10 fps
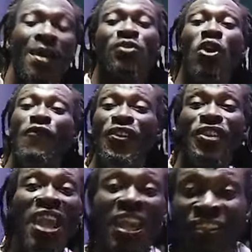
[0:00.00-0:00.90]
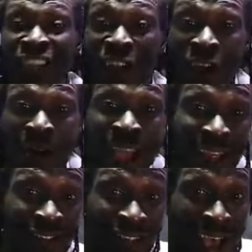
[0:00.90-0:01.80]
So if you think say don't go
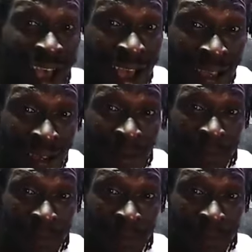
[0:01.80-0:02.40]
inside,